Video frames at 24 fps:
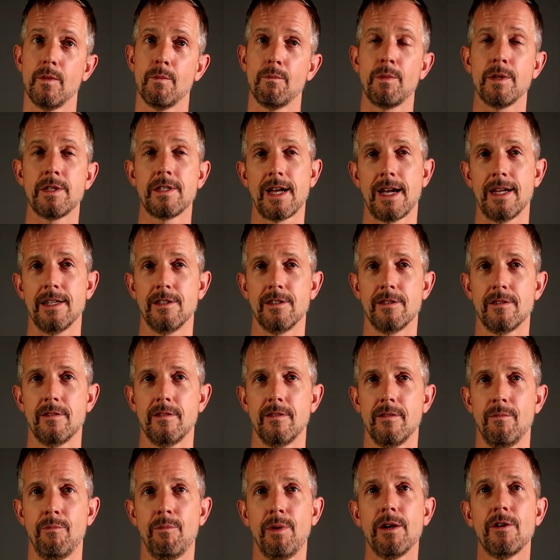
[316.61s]
Besides,
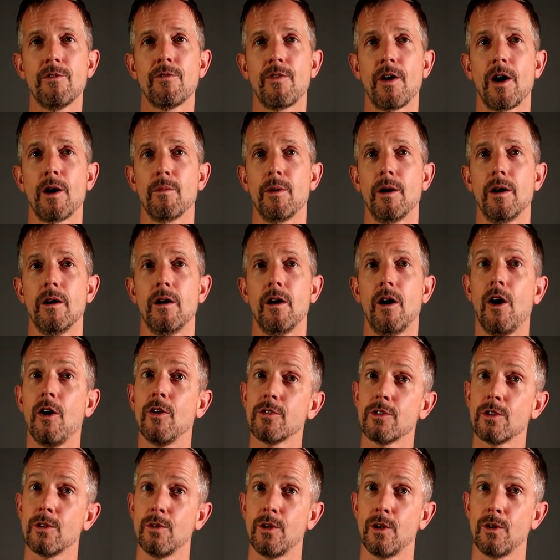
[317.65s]
Big Pharma,
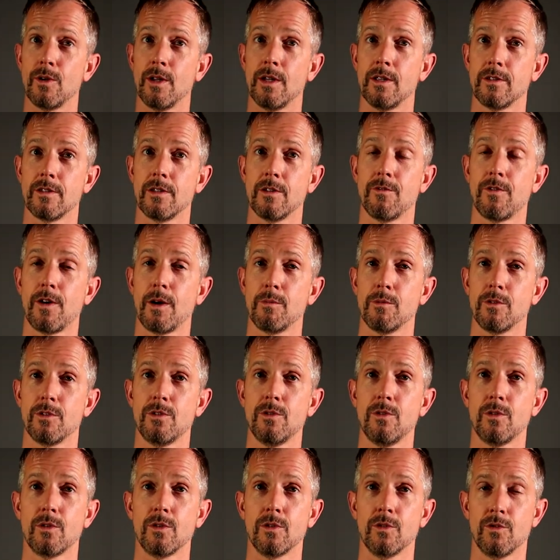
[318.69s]
also known as the
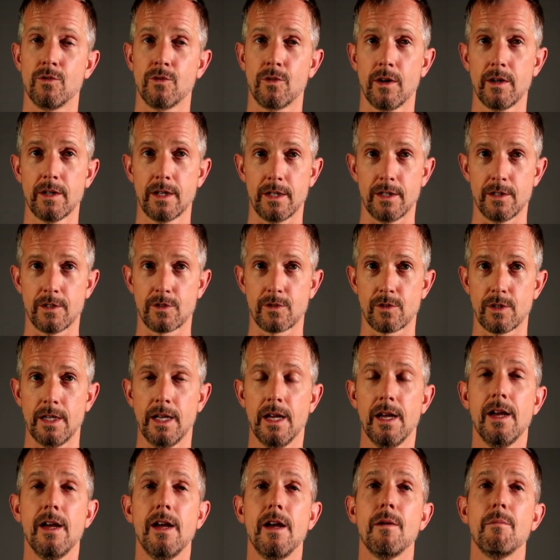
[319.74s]
pharmaceutical drug
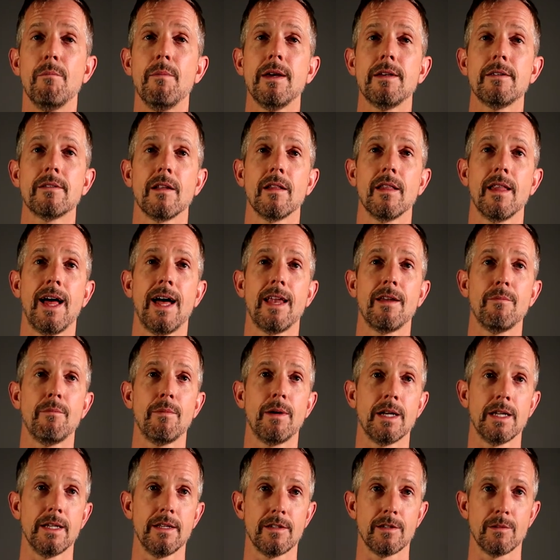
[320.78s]
industry, makes a lot of
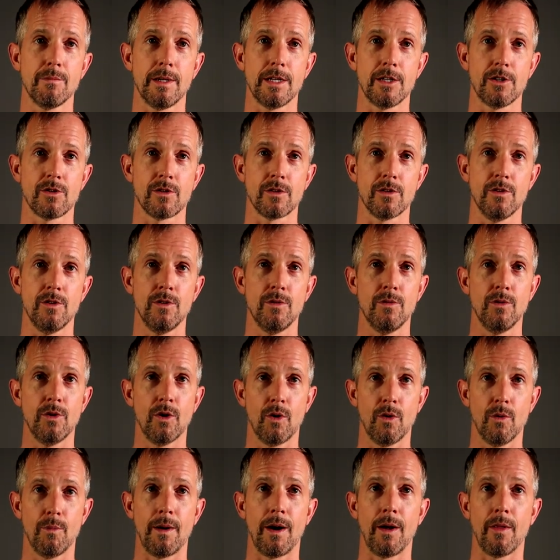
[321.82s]
money to make sure you
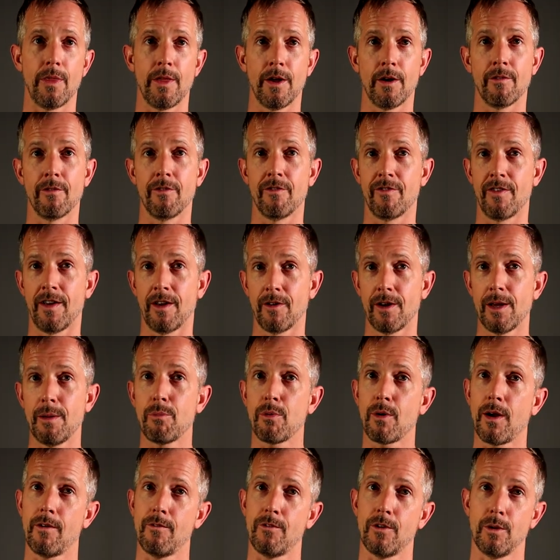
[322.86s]
know about their very
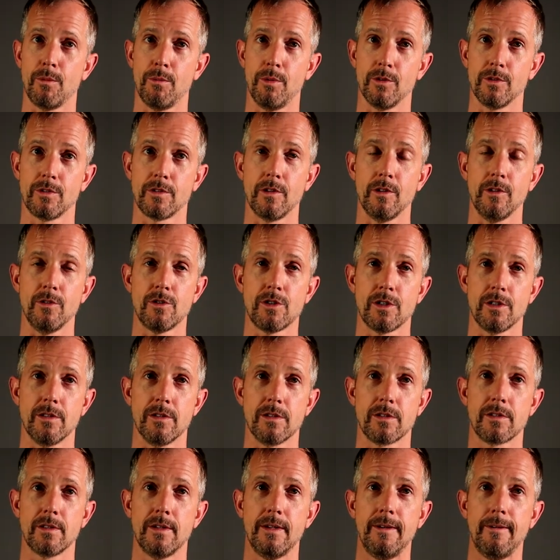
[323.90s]
profitable
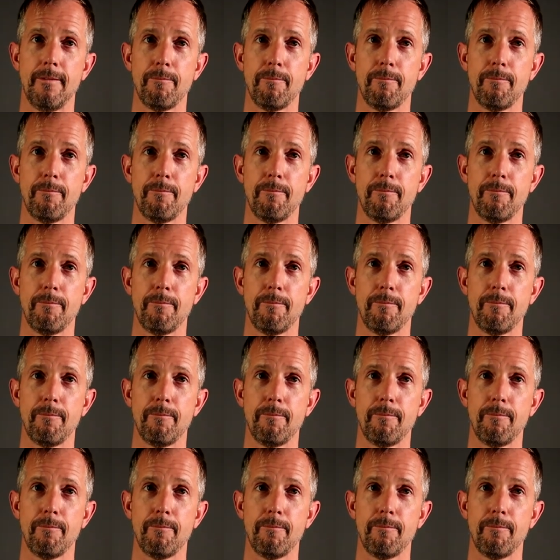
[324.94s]
solutions.